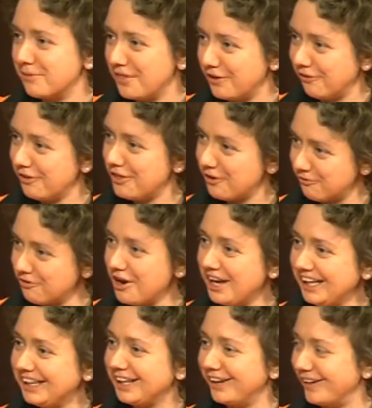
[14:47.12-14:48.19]
they're in their running
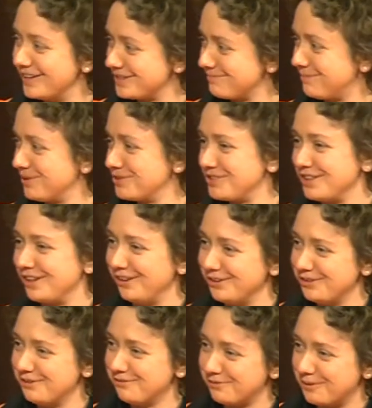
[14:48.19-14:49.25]
gear as opposed to their
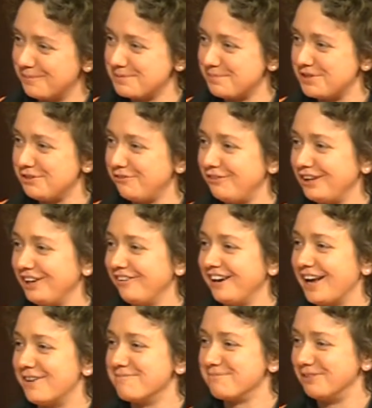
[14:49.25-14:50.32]
uniforms, but you figure it
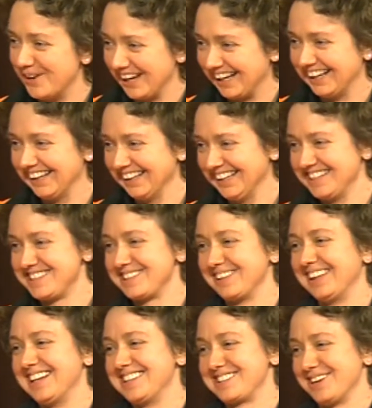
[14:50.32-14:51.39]
out pretty quickly, so
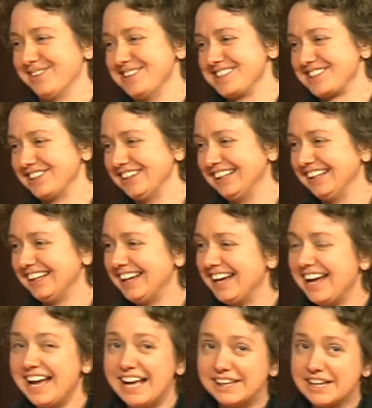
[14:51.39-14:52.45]
that's always good.
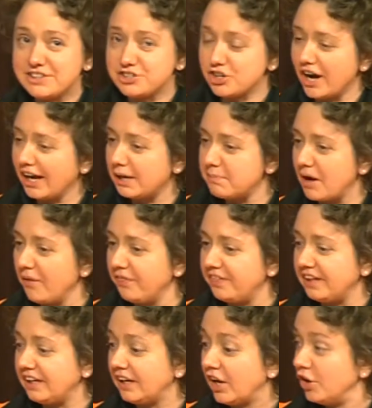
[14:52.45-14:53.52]
Let's talk about
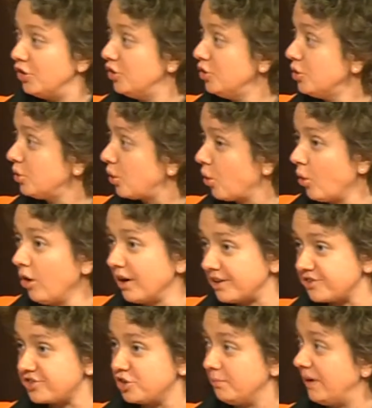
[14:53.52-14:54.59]
the new
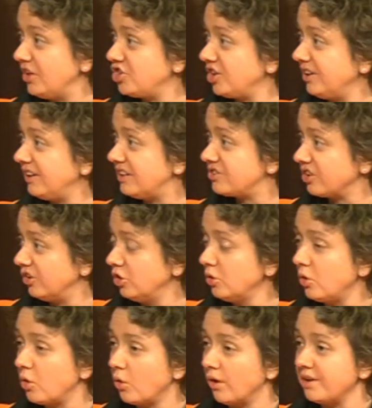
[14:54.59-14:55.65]
course. You mentioned it's a new
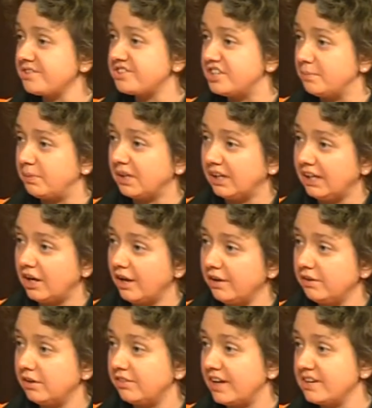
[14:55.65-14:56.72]
course, typically on
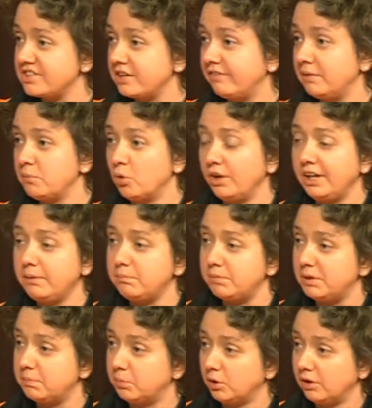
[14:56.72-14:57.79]
Thanksgiving morning.
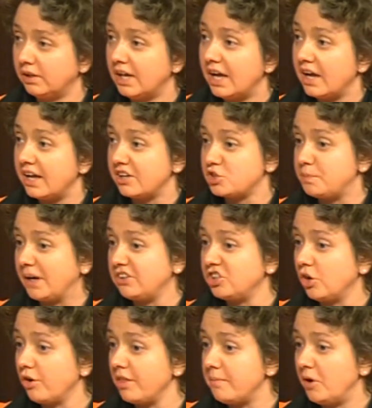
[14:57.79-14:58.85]
People expect to
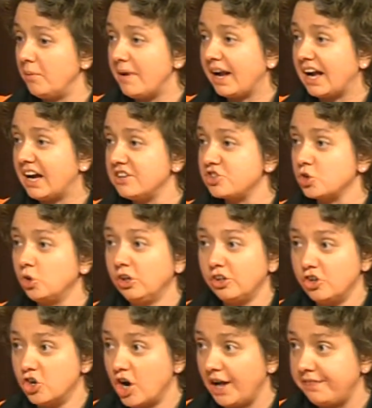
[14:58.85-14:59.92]
go to the Merrimack High School,
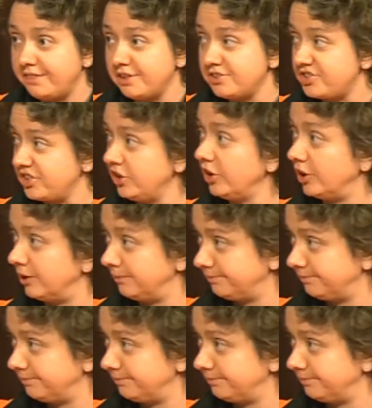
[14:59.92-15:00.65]
not this year.